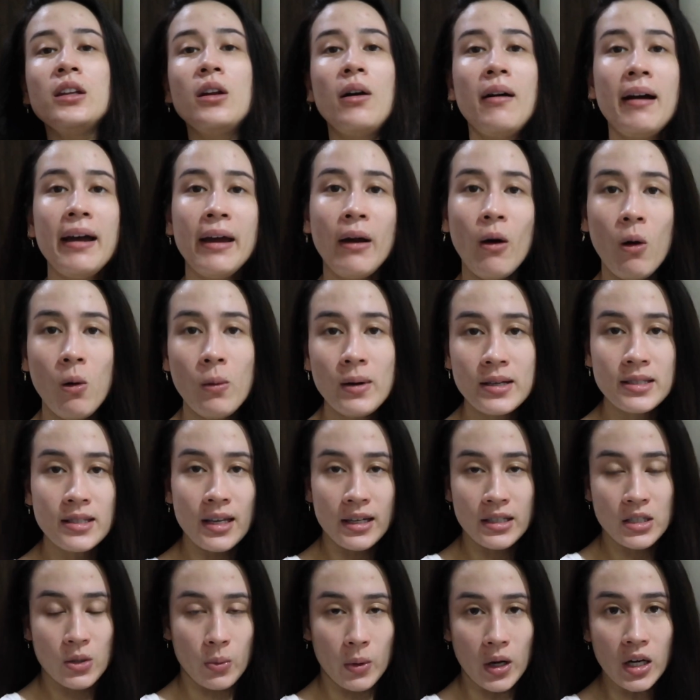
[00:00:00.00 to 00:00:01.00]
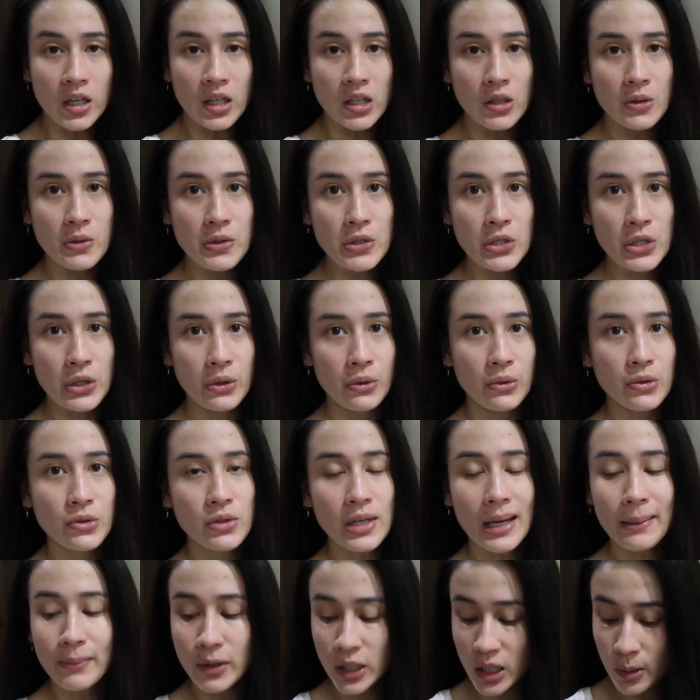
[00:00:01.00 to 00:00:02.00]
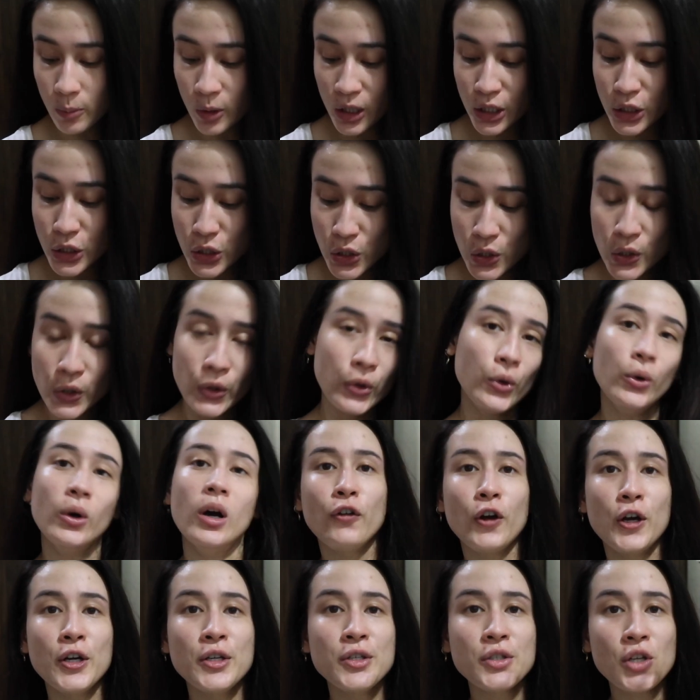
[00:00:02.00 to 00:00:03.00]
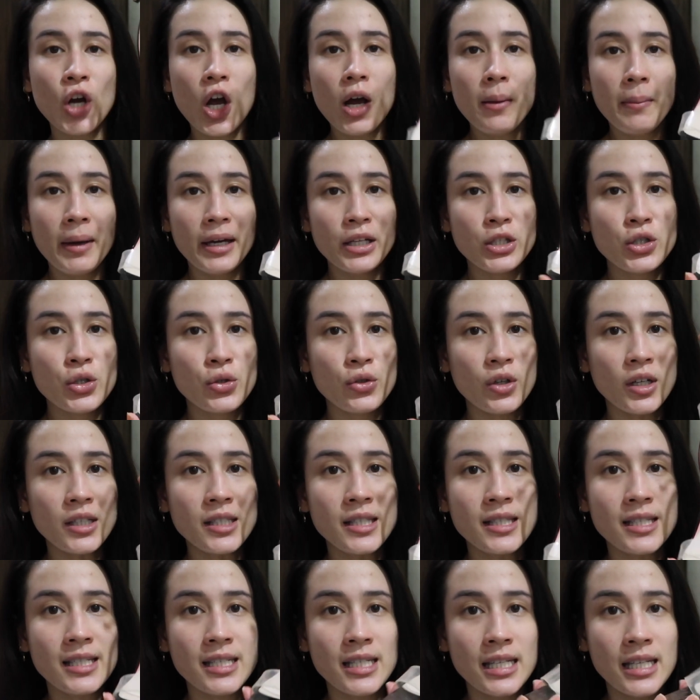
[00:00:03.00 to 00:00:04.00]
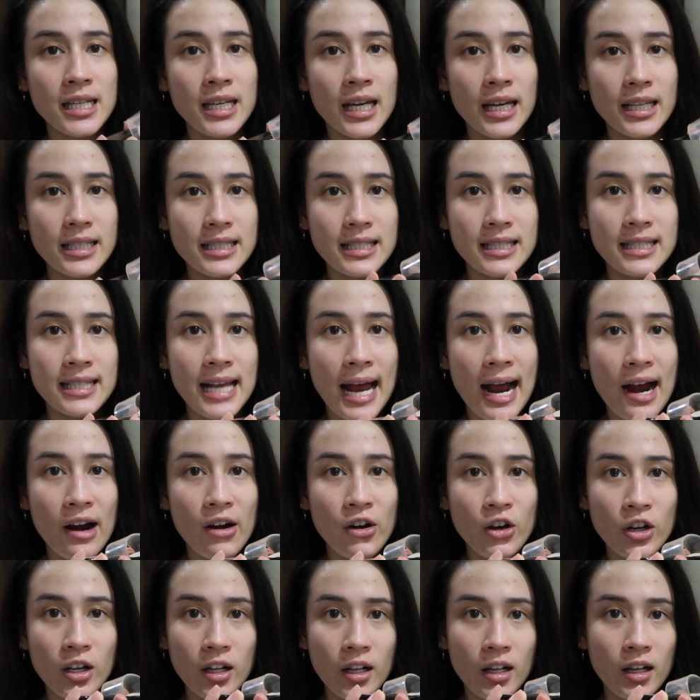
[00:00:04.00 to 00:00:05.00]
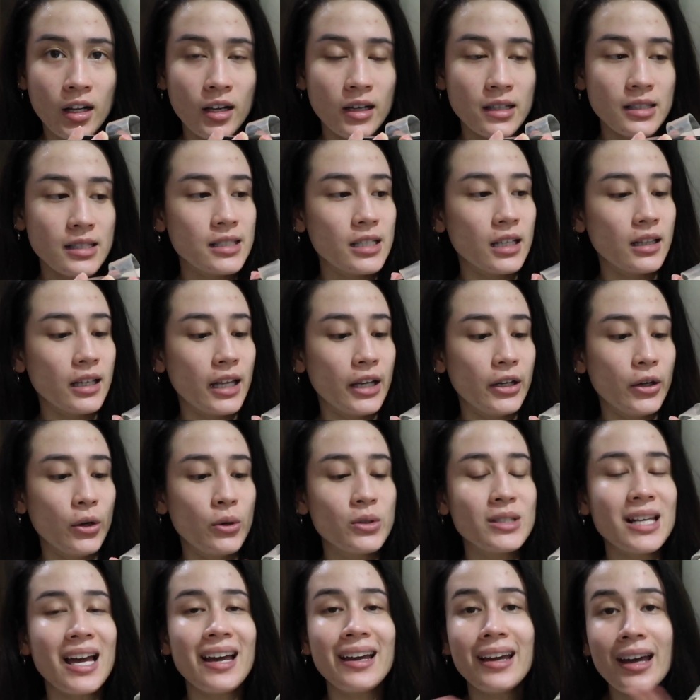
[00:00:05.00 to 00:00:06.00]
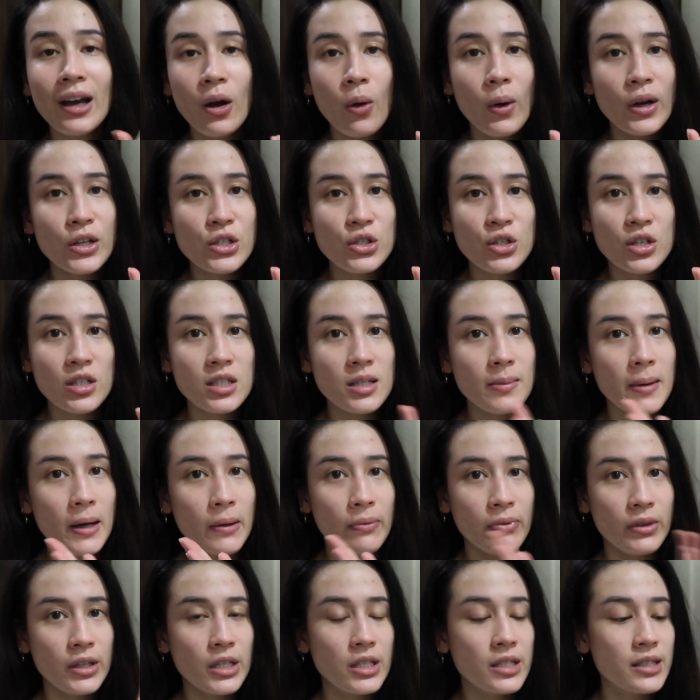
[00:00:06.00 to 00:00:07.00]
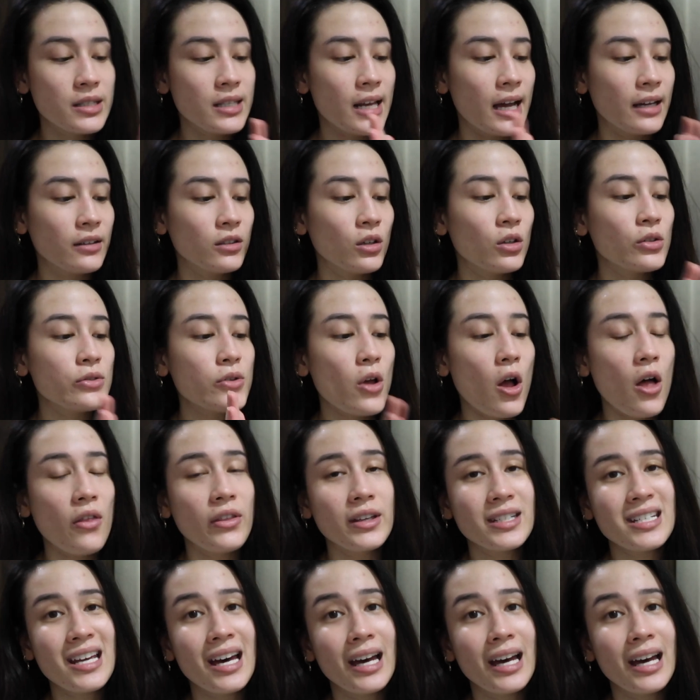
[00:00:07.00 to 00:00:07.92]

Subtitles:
you know, I always like to wear cute shoes. So I'm gonna bring 2. First are my trusty Zara stilettos. I get questions about these sandals all the